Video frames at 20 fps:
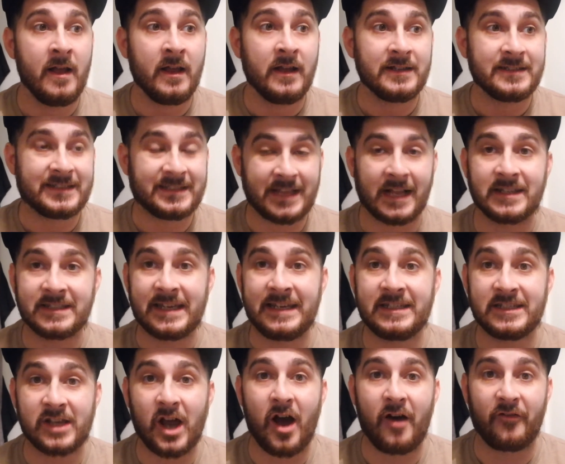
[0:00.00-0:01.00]
Does he
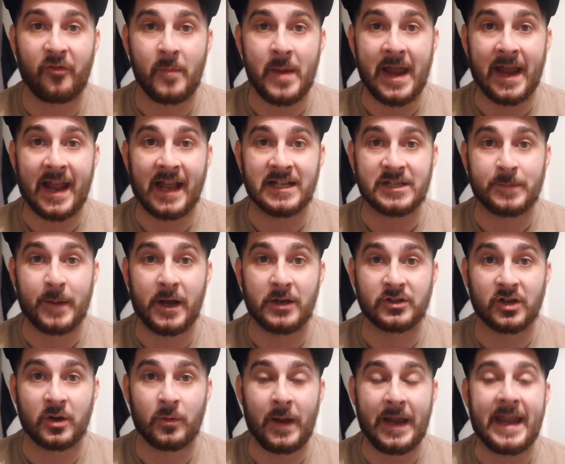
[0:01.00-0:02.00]
start for me against Spurs on
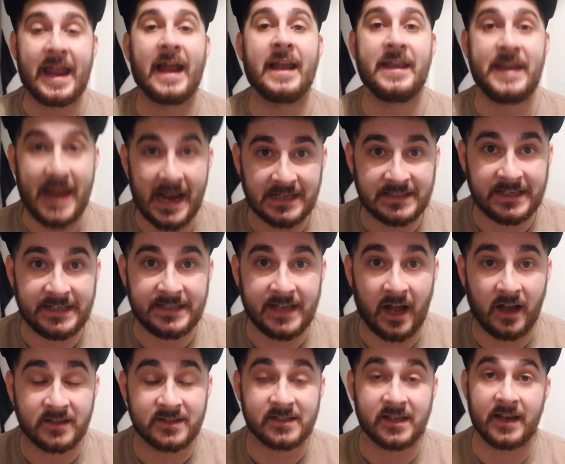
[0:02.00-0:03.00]
the weekend? Yes, he
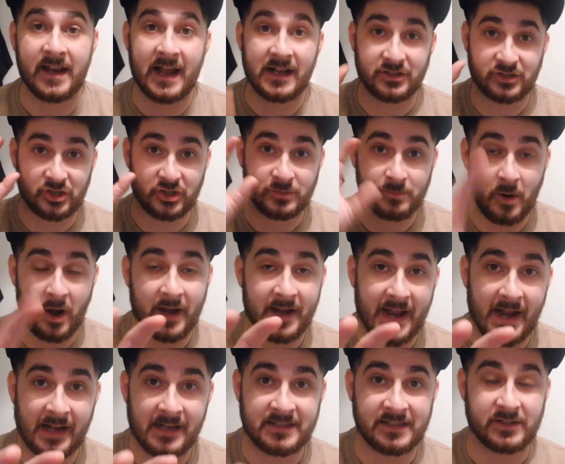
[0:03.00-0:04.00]
does. So that's just my
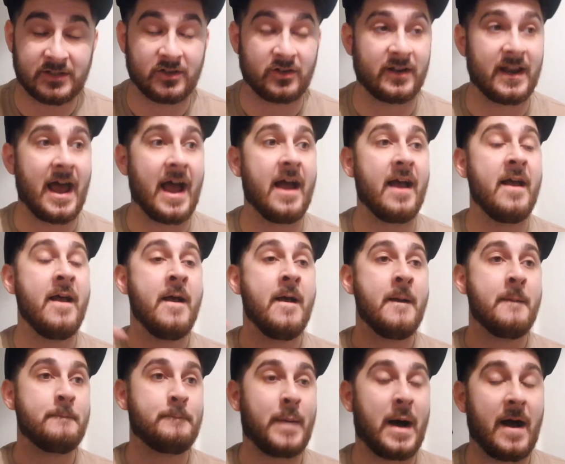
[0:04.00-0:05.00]
analysis on that.
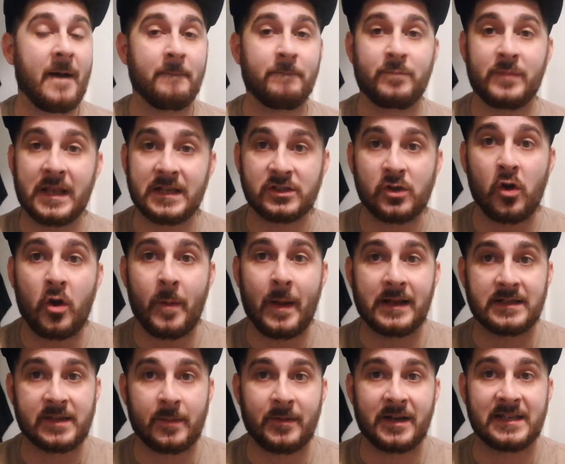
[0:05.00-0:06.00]
But let's talk about
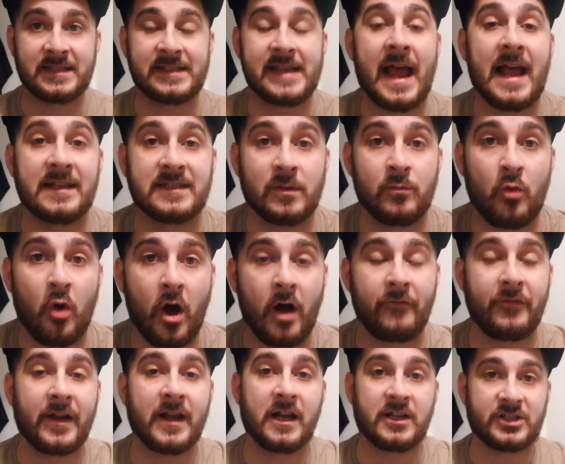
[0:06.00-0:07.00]
some of the stats and why I
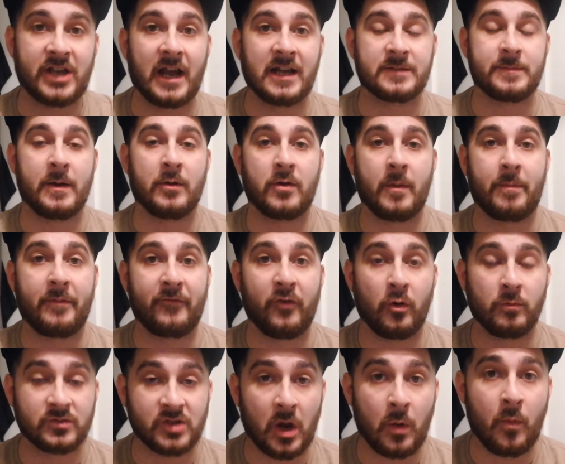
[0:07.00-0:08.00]
think that James Milner
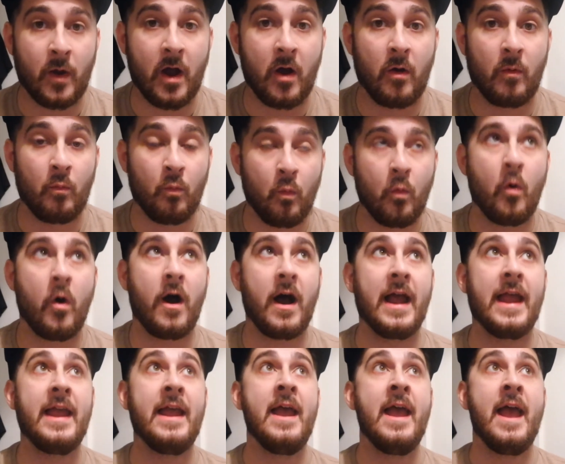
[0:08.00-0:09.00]
performed so well and
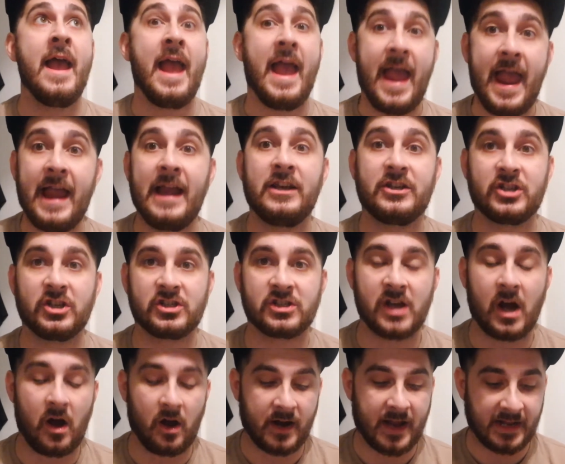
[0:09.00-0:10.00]
why he should start against